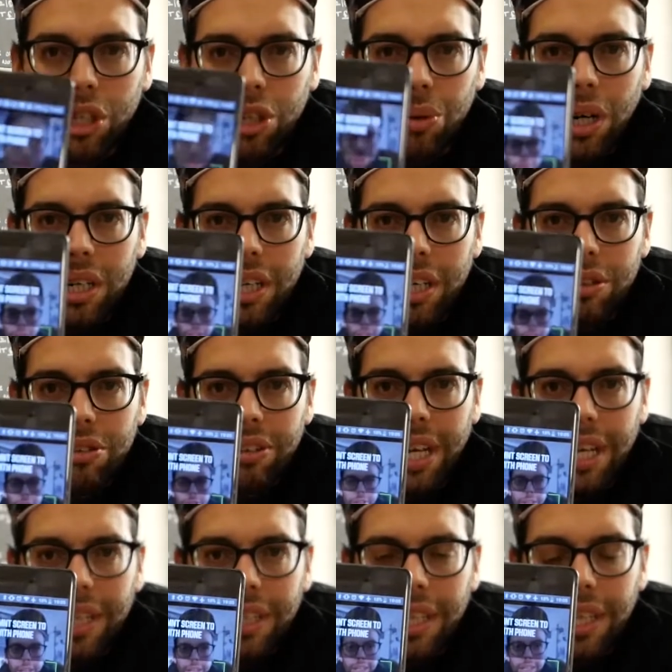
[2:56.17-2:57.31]
QR code
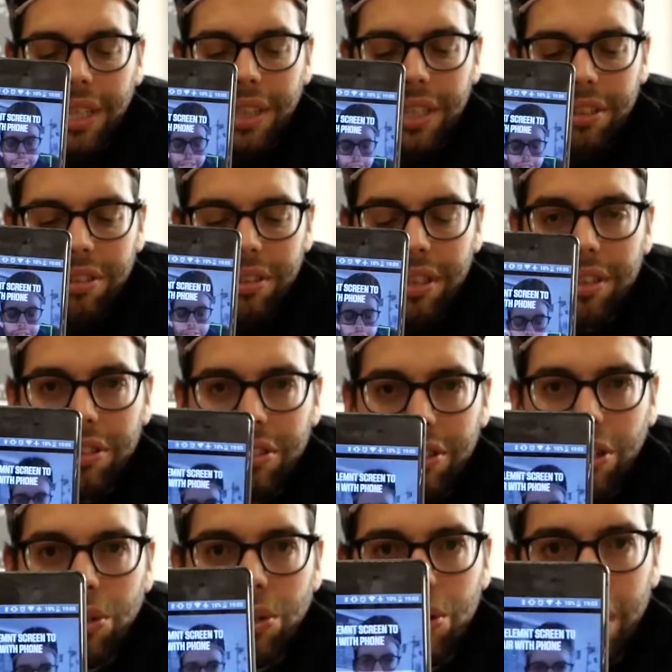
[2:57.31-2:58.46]
scanner, and this is so
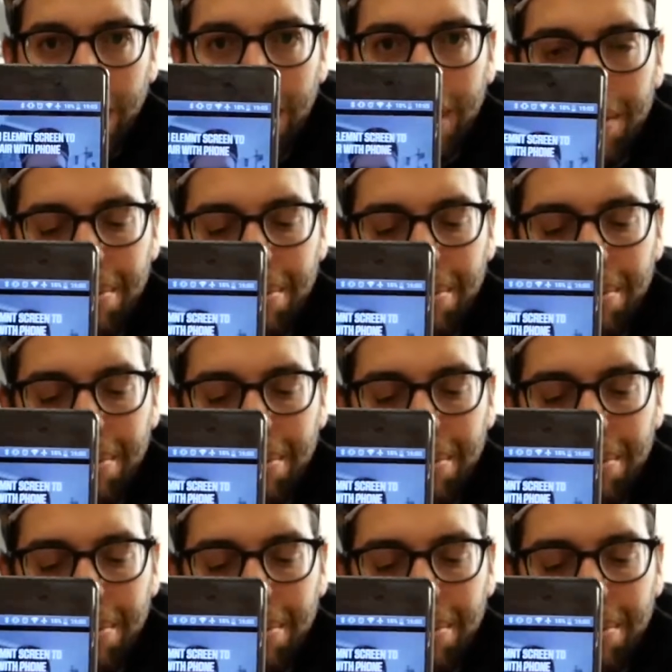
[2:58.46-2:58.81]
you can